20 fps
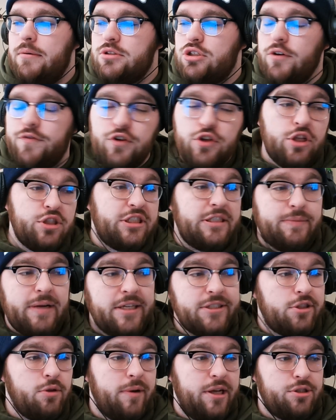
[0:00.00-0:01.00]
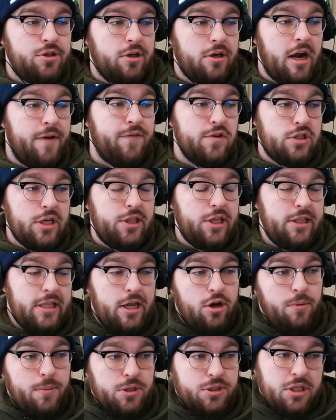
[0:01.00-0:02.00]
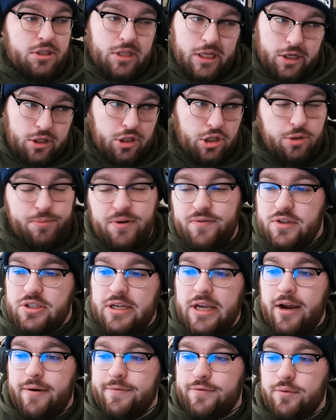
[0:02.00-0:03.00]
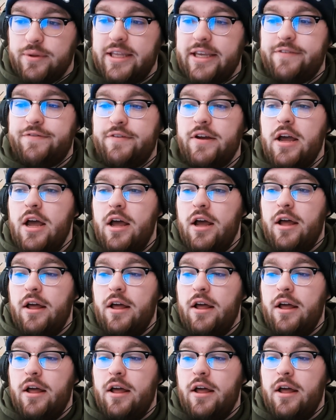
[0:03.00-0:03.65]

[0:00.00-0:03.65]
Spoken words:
so for the rest of the Western Conference, I think that almost is like a little bit of a sigh of relief